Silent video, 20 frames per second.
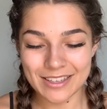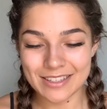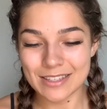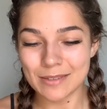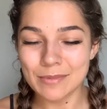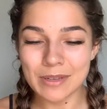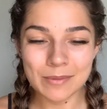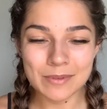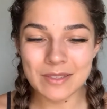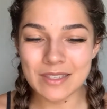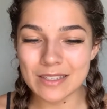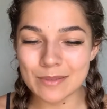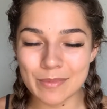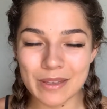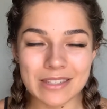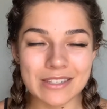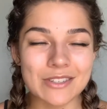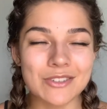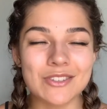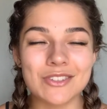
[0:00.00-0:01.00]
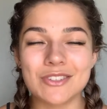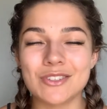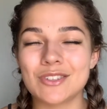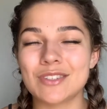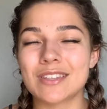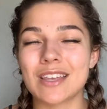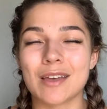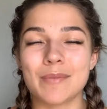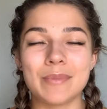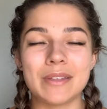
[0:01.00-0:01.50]
Sometimes these messages
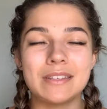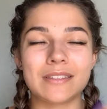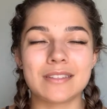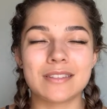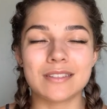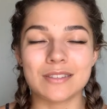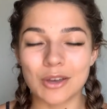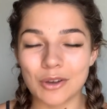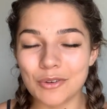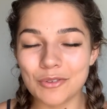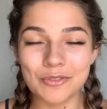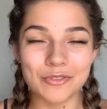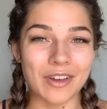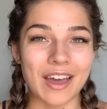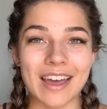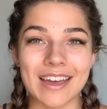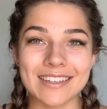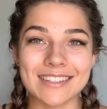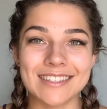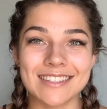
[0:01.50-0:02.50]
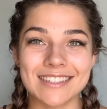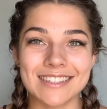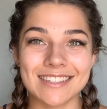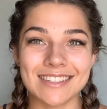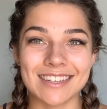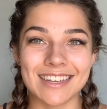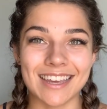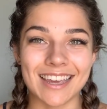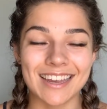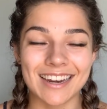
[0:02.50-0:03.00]
just come in so fast
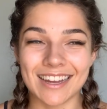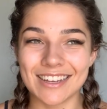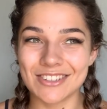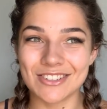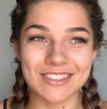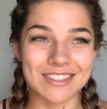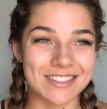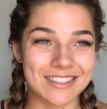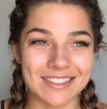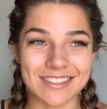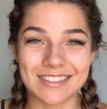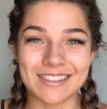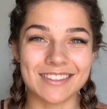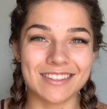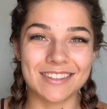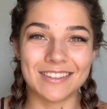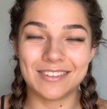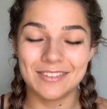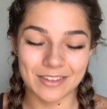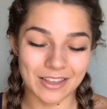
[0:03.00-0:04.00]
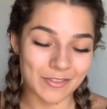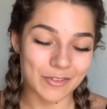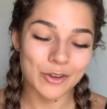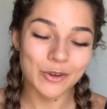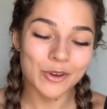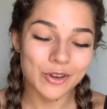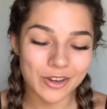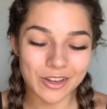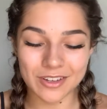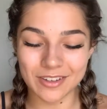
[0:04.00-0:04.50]
and I just, if
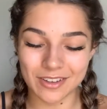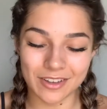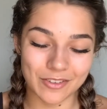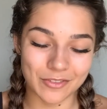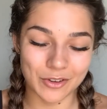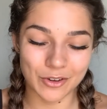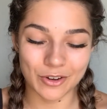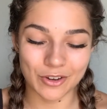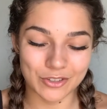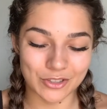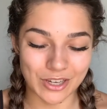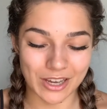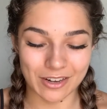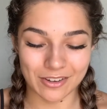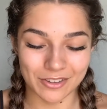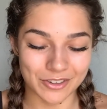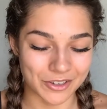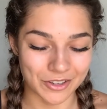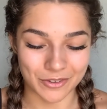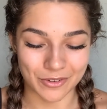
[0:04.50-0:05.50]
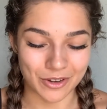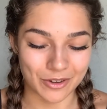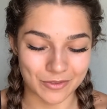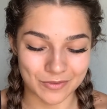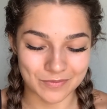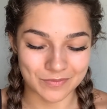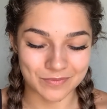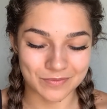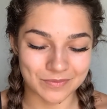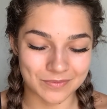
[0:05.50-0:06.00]
you're a channeler, you know,
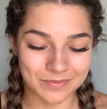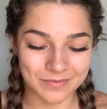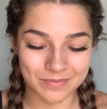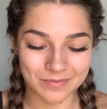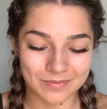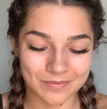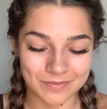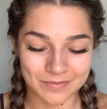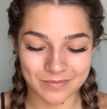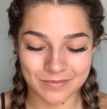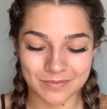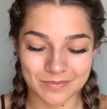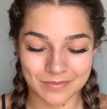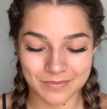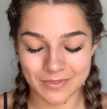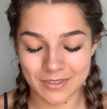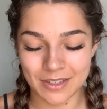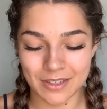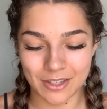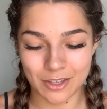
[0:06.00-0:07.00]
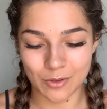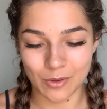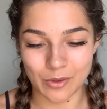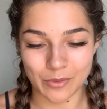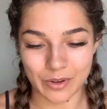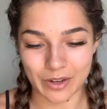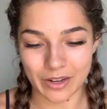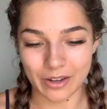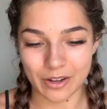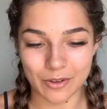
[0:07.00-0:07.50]
you
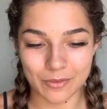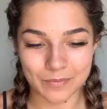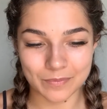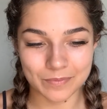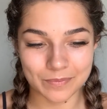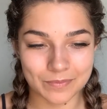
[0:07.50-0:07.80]
already know.